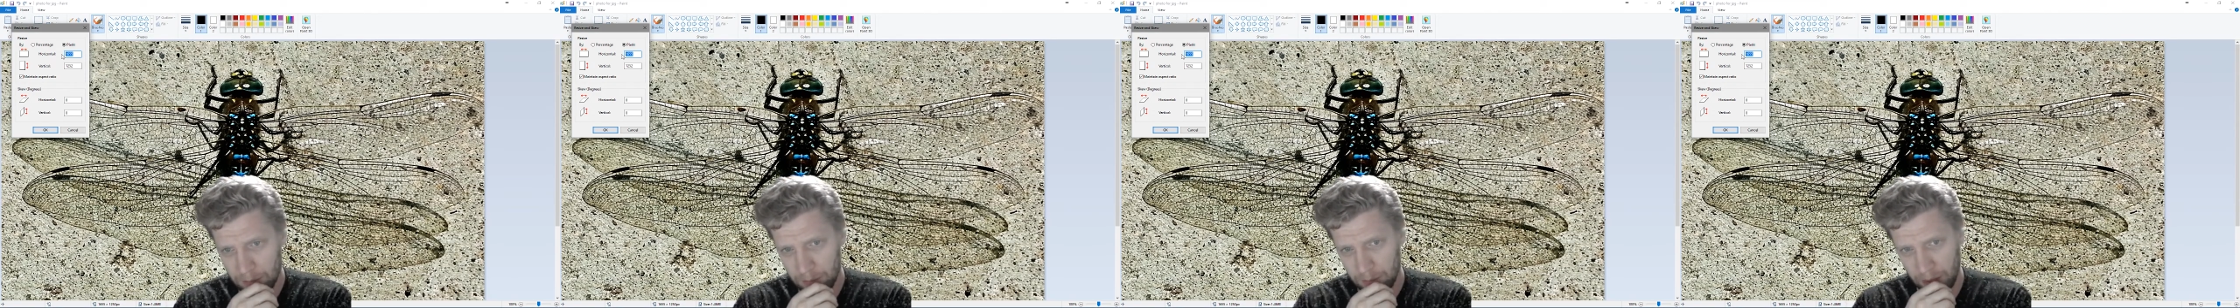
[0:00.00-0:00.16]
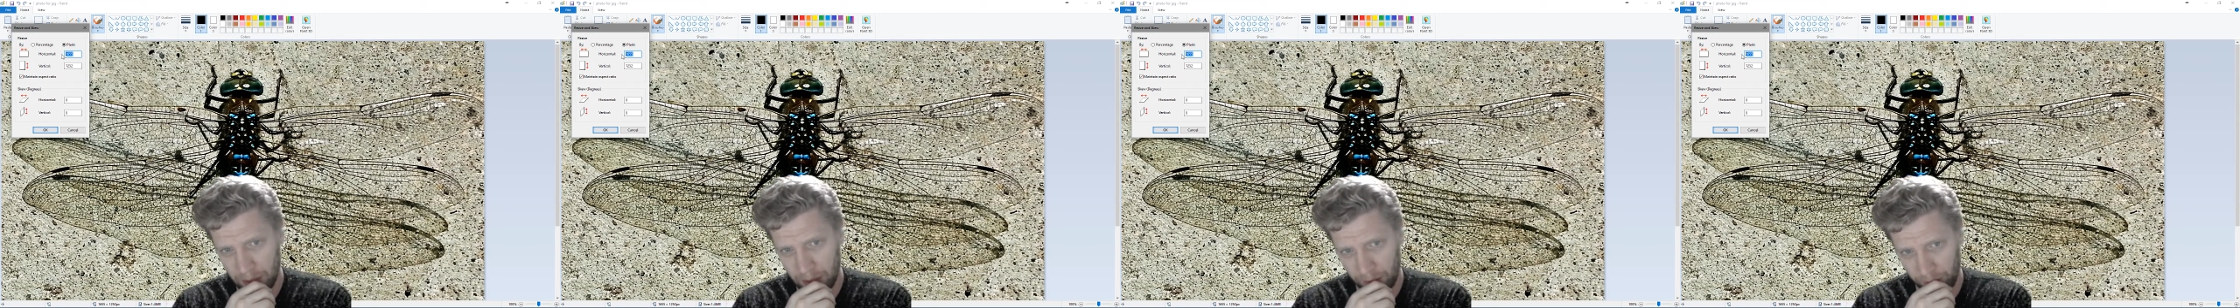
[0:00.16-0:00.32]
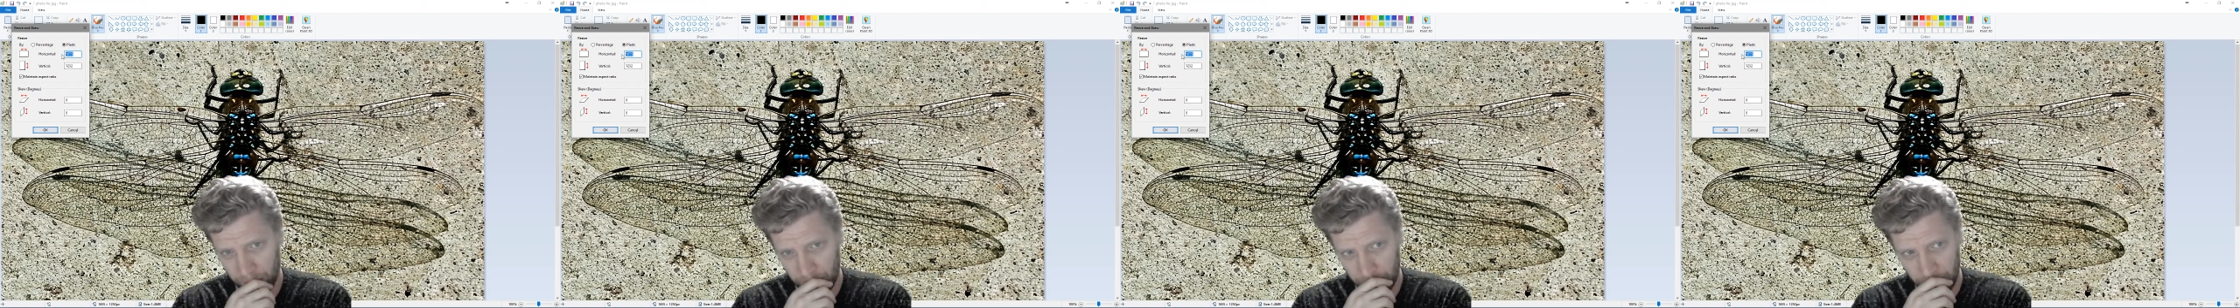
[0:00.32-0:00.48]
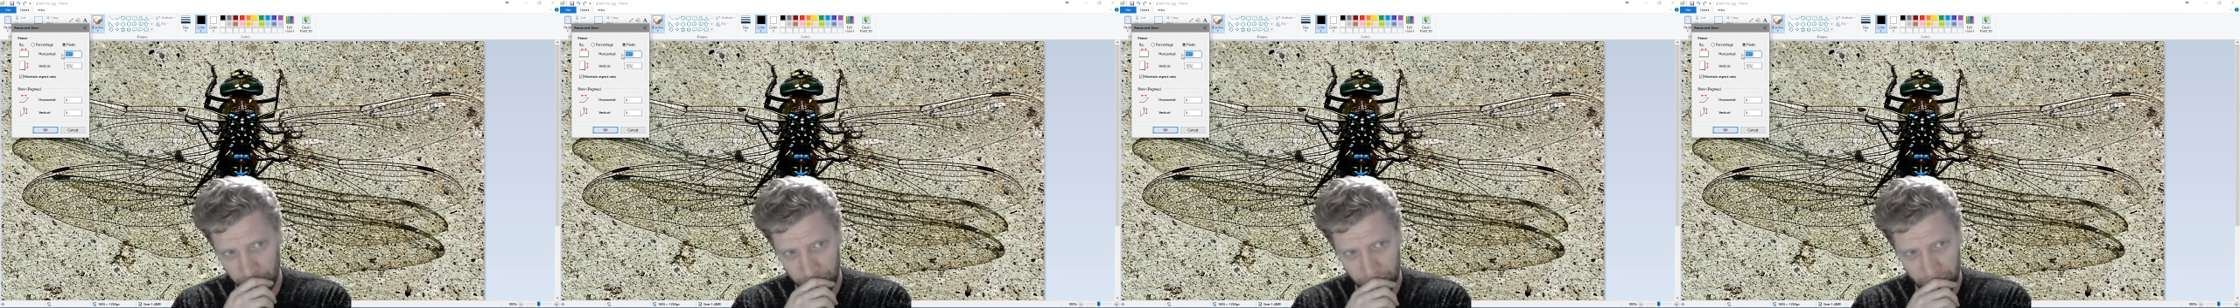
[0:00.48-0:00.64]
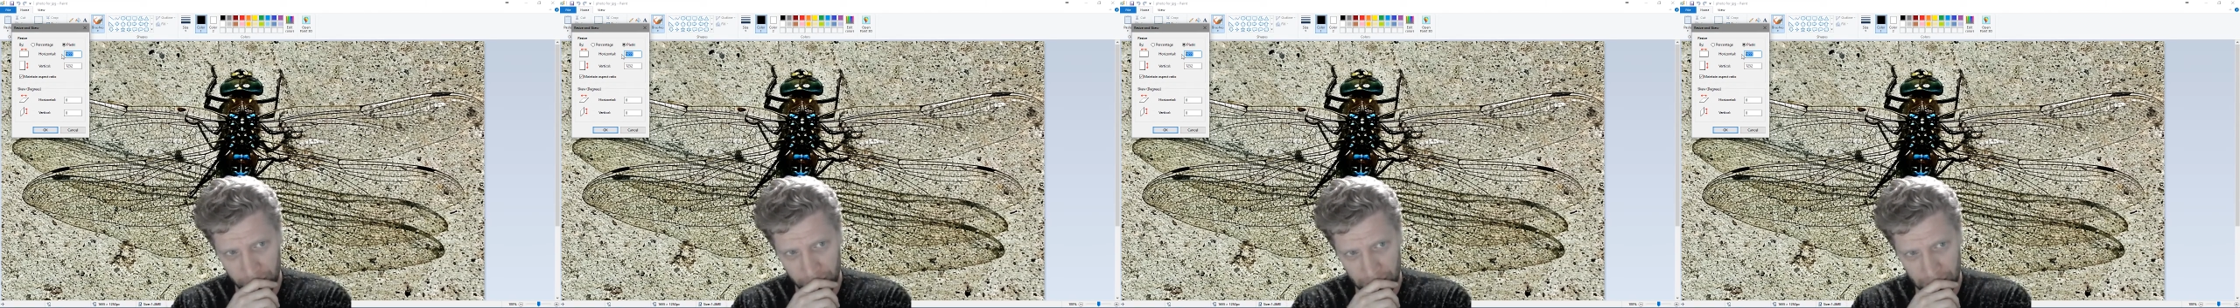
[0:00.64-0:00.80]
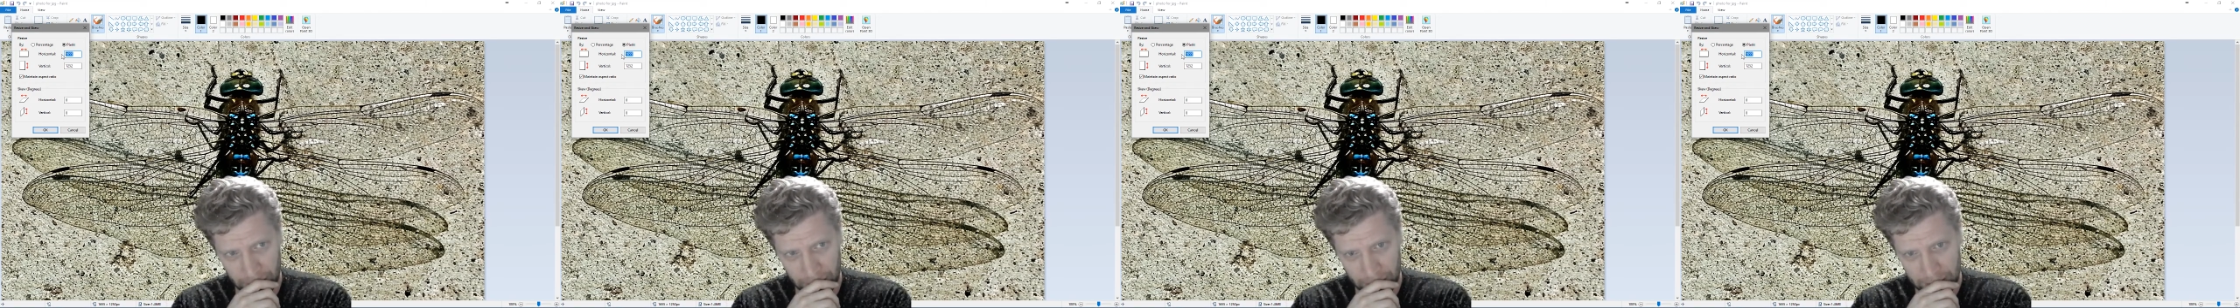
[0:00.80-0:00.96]
pixels
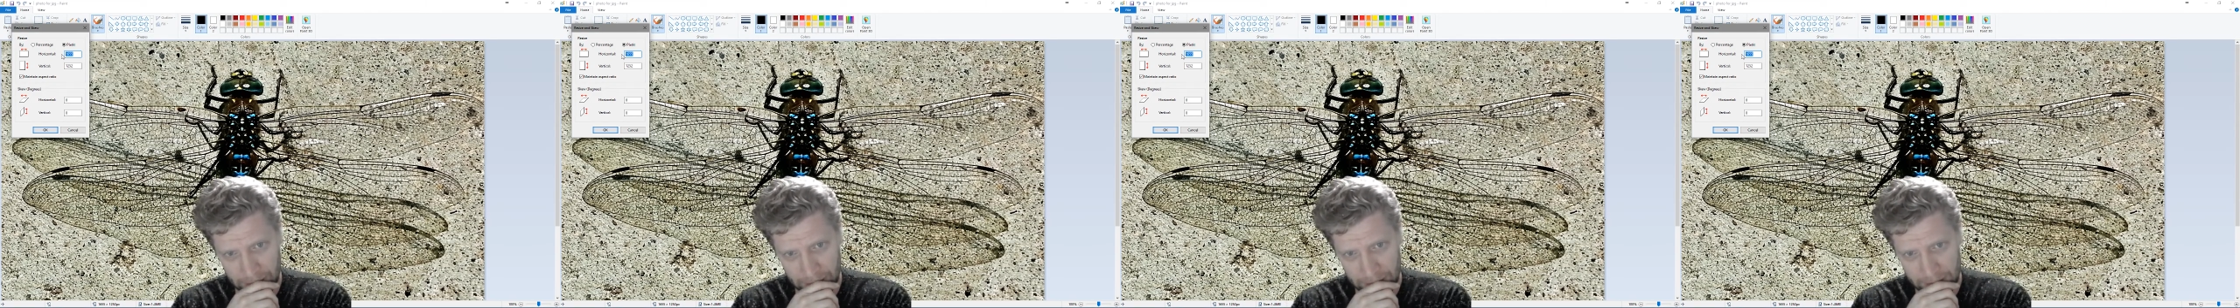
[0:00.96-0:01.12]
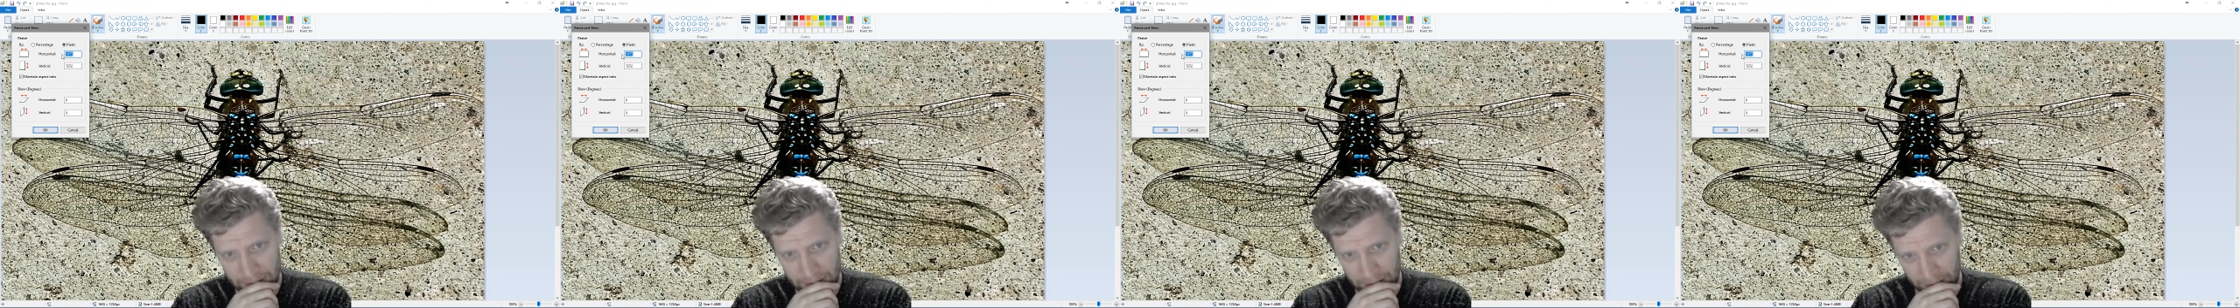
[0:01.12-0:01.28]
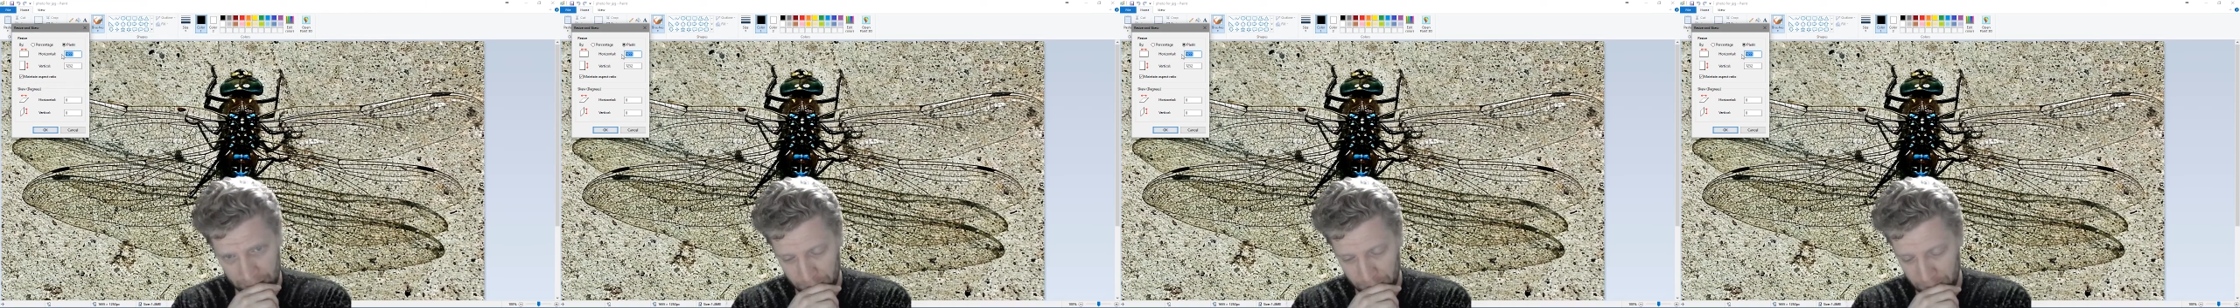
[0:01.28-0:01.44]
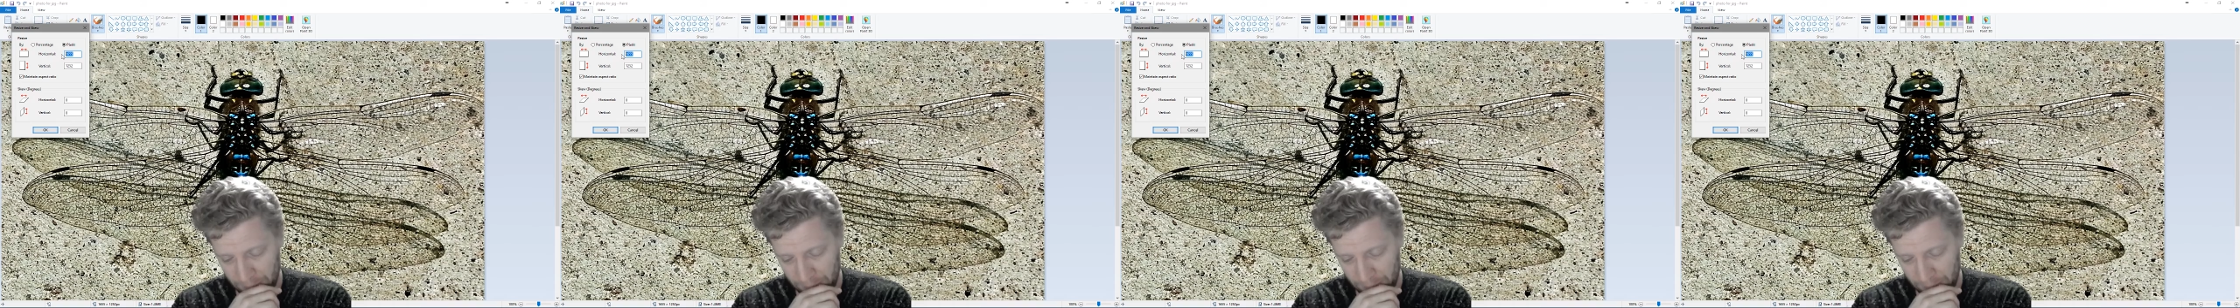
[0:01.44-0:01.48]
on a text